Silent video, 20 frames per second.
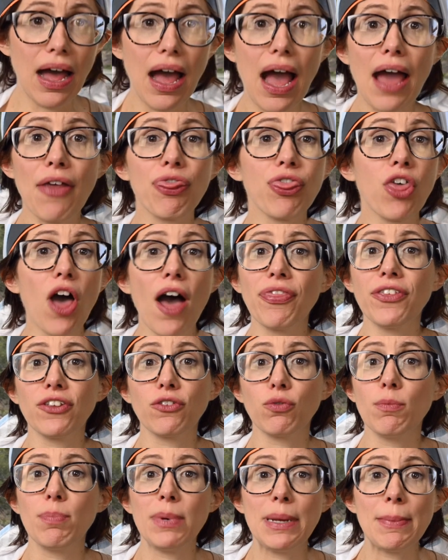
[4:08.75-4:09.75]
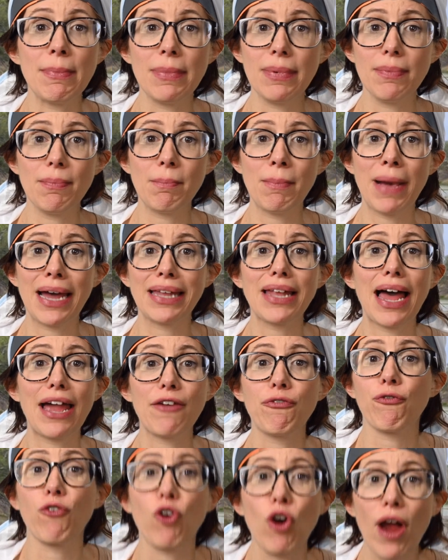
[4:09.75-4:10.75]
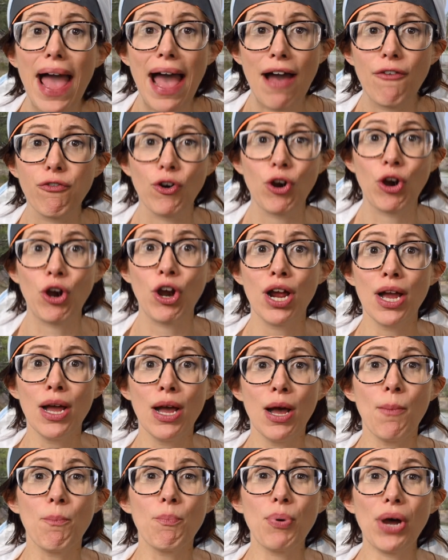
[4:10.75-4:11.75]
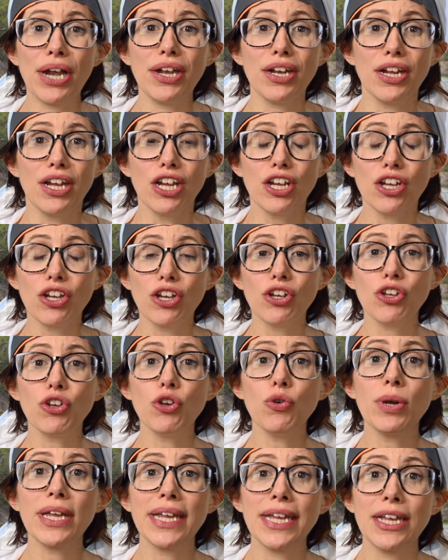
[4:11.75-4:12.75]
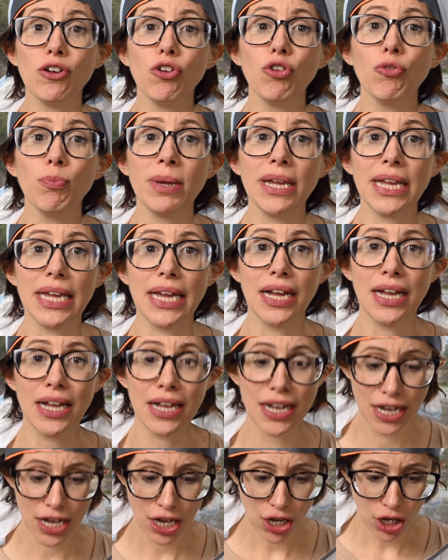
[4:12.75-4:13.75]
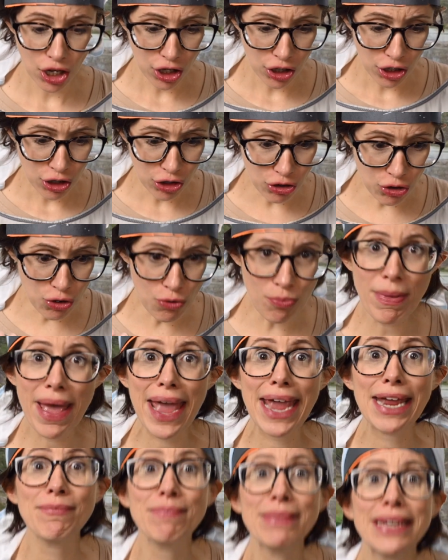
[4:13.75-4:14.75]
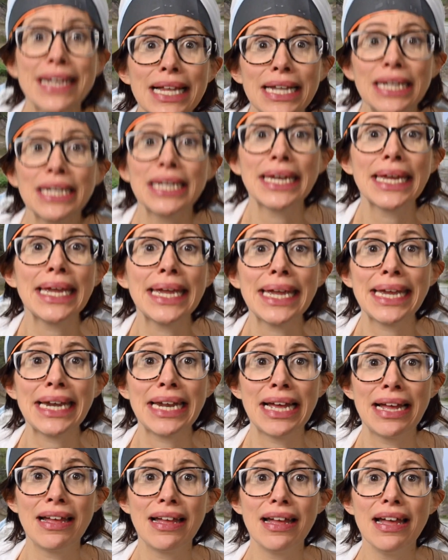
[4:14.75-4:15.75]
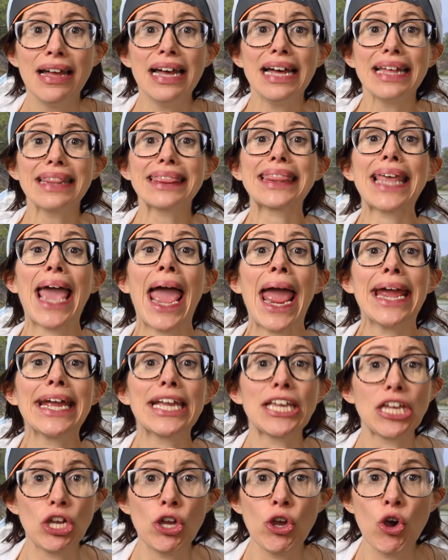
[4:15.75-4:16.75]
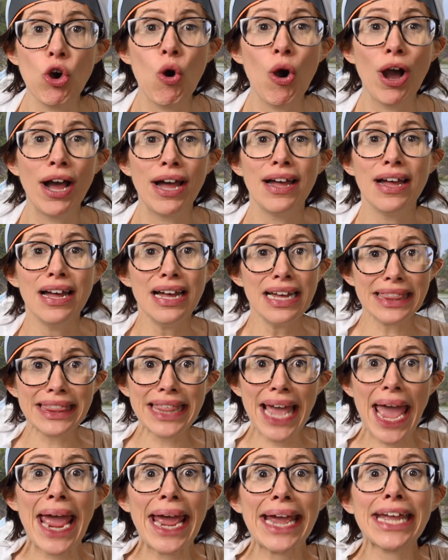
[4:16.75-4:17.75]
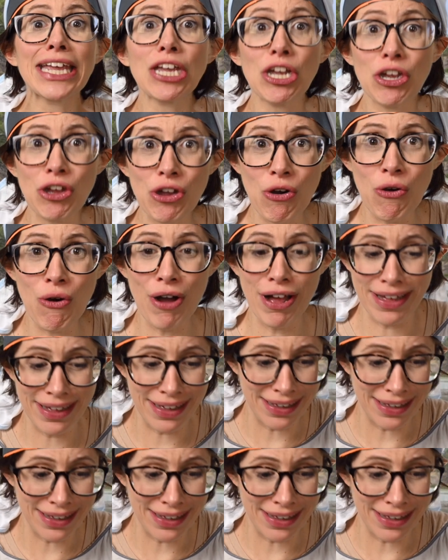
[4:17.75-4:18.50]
I thought this would be my life forever, but you healed me. You made me clean! Thank you! Thank you!"